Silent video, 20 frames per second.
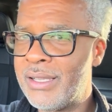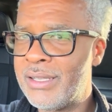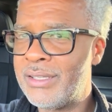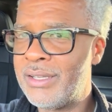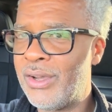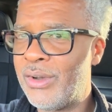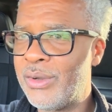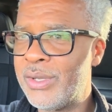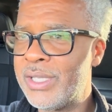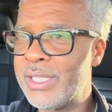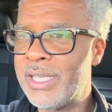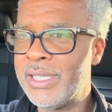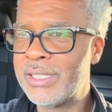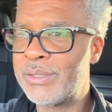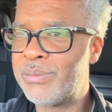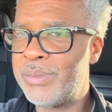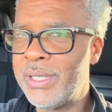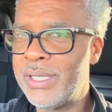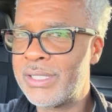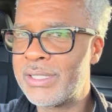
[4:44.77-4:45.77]
It's
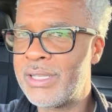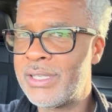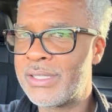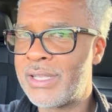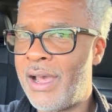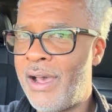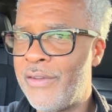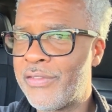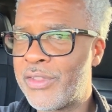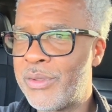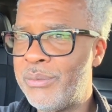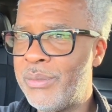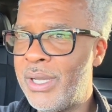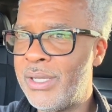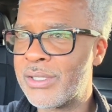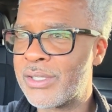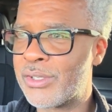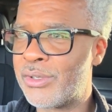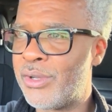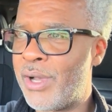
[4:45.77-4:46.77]
business off the
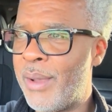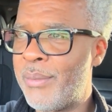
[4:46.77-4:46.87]
muscle.